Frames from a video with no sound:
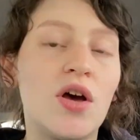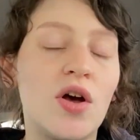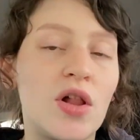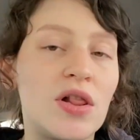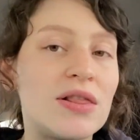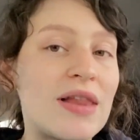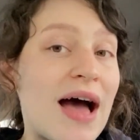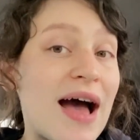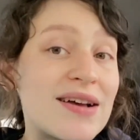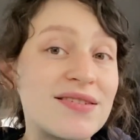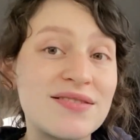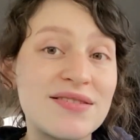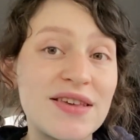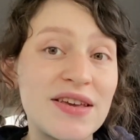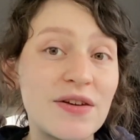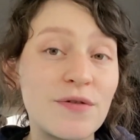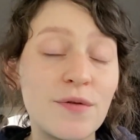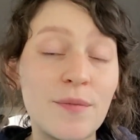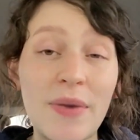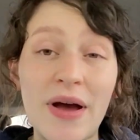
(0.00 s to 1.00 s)
Last
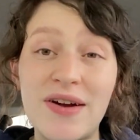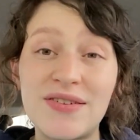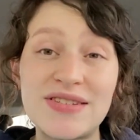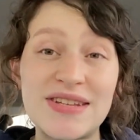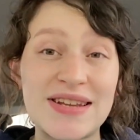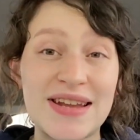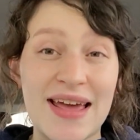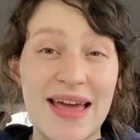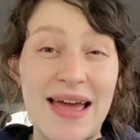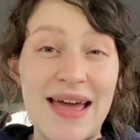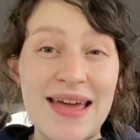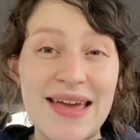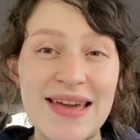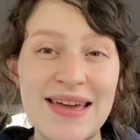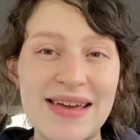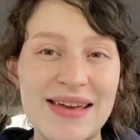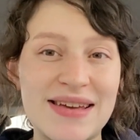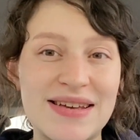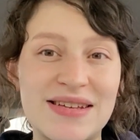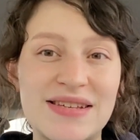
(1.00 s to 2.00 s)
thing about
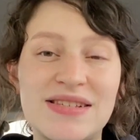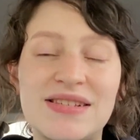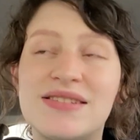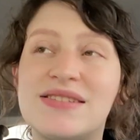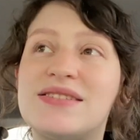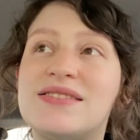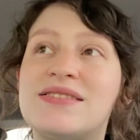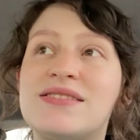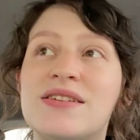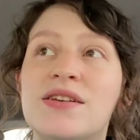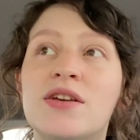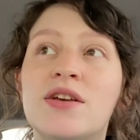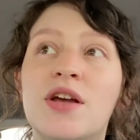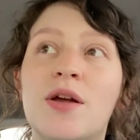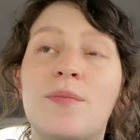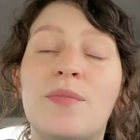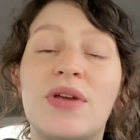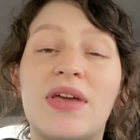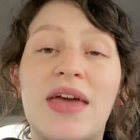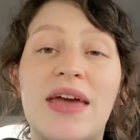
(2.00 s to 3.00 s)
today is
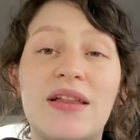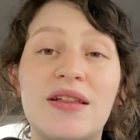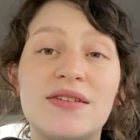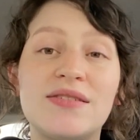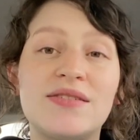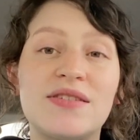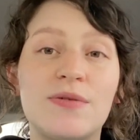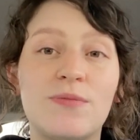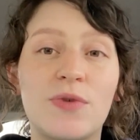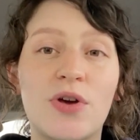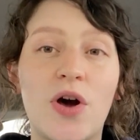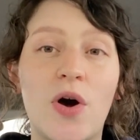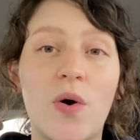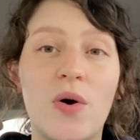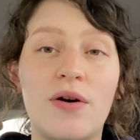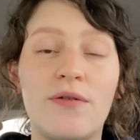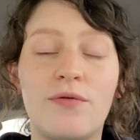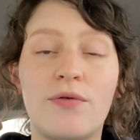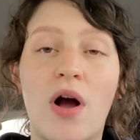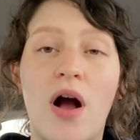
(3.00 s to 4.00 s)
Michaela Simcoe
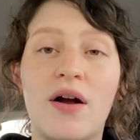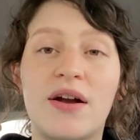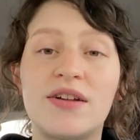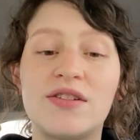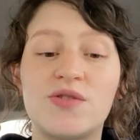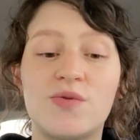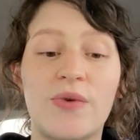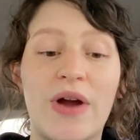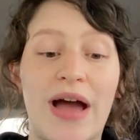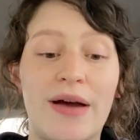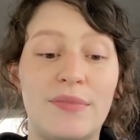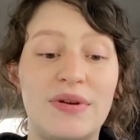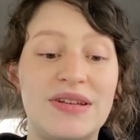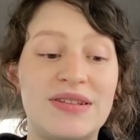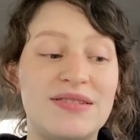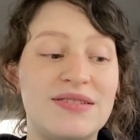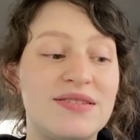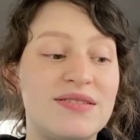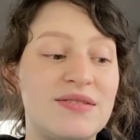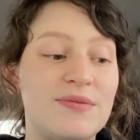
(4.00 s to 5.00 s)
of Rockets
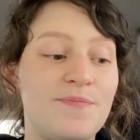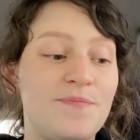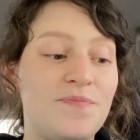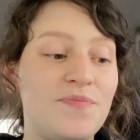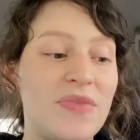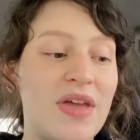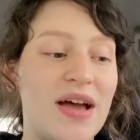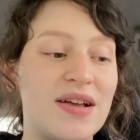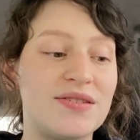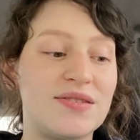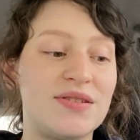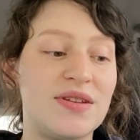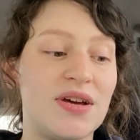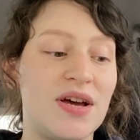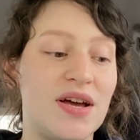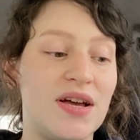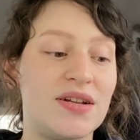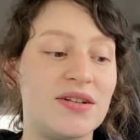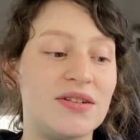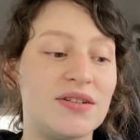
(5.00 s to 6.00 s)
Rabbits has
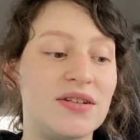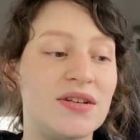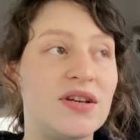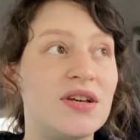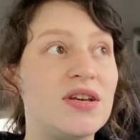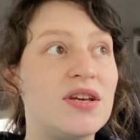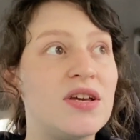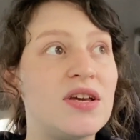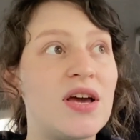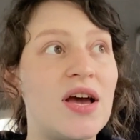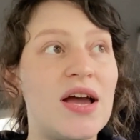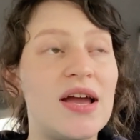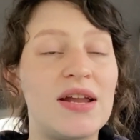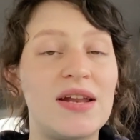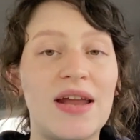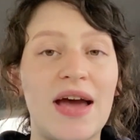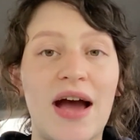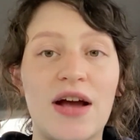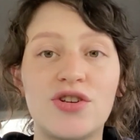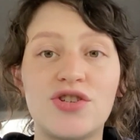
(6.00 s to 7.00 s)
done a
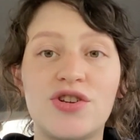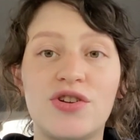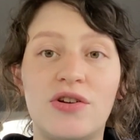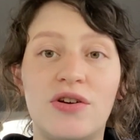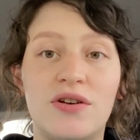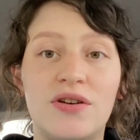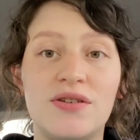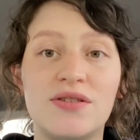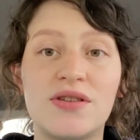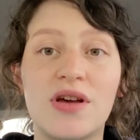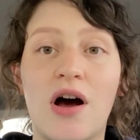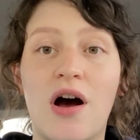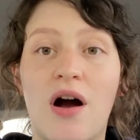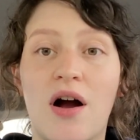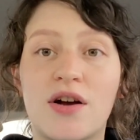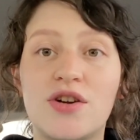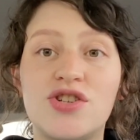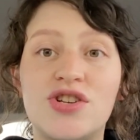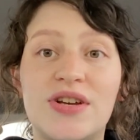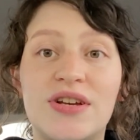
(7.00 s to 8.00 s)
nationals
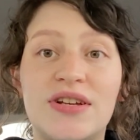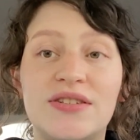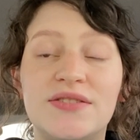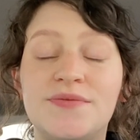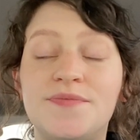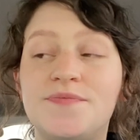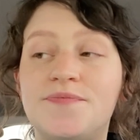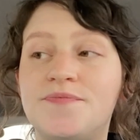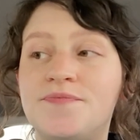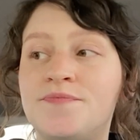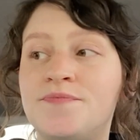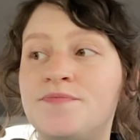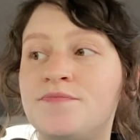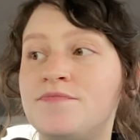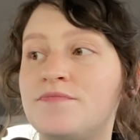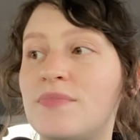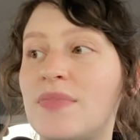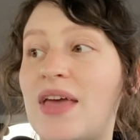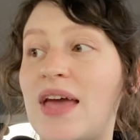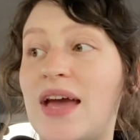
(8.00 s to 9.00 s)
auction,
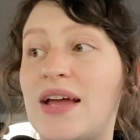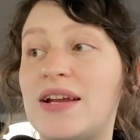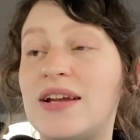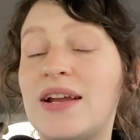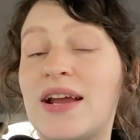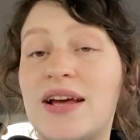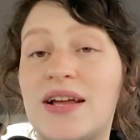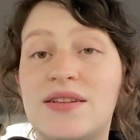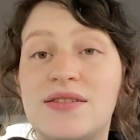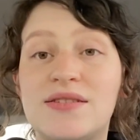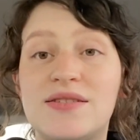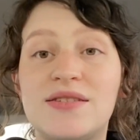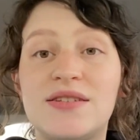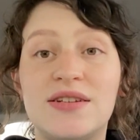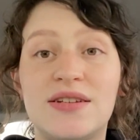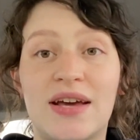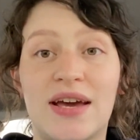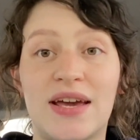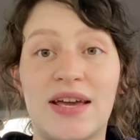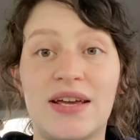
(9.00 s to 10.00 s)
and it ends
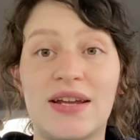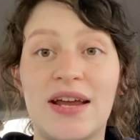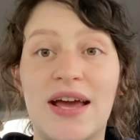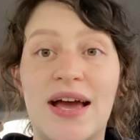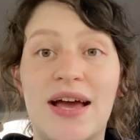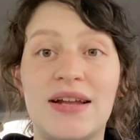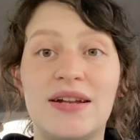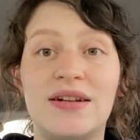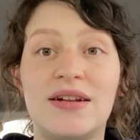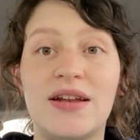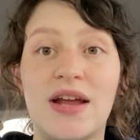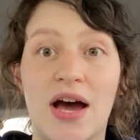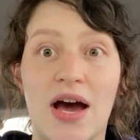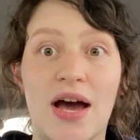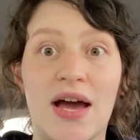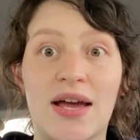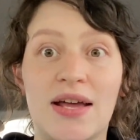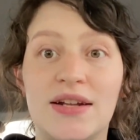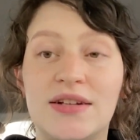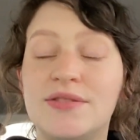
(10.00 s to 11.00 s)
tonight at
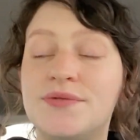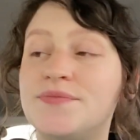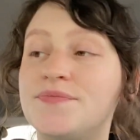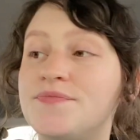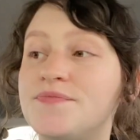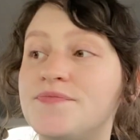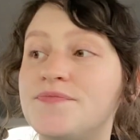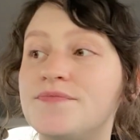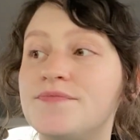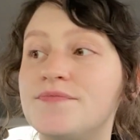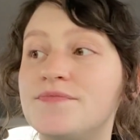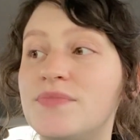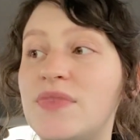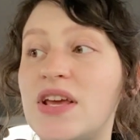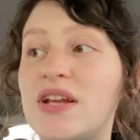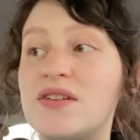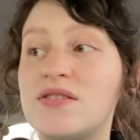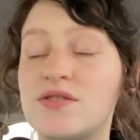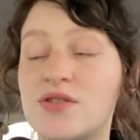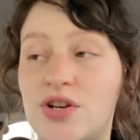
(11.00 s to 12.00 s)
9.
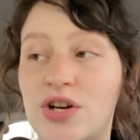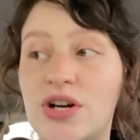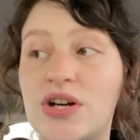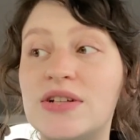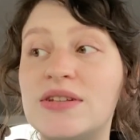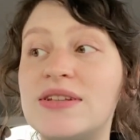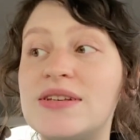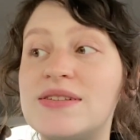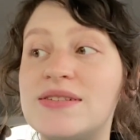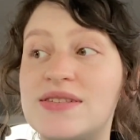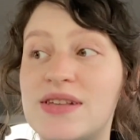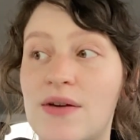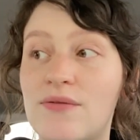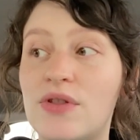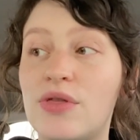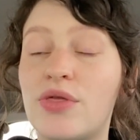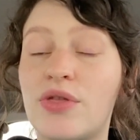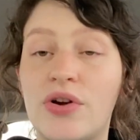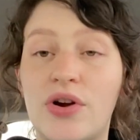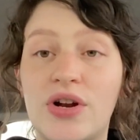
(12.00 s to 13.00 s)
It is currently
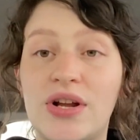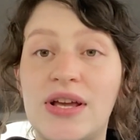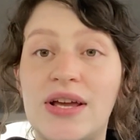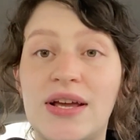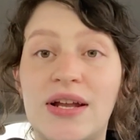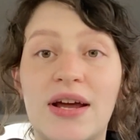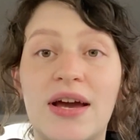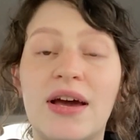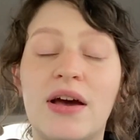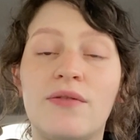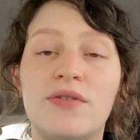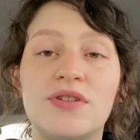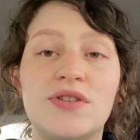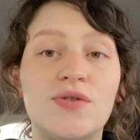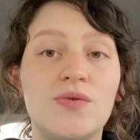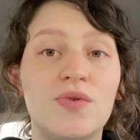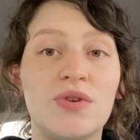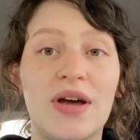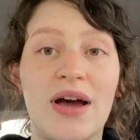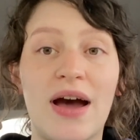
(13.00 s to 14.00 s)
7:30 and I have a
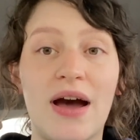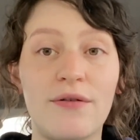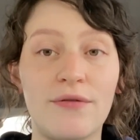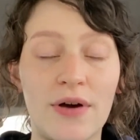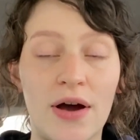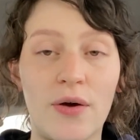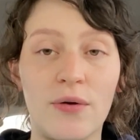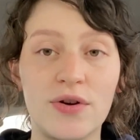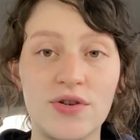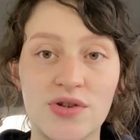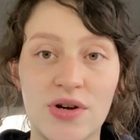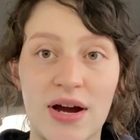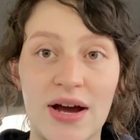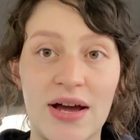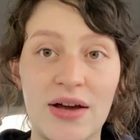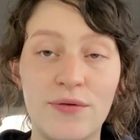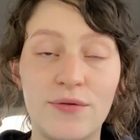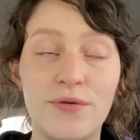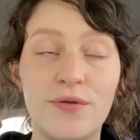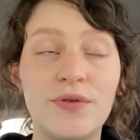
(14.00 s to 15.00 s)
2.5 hour drive.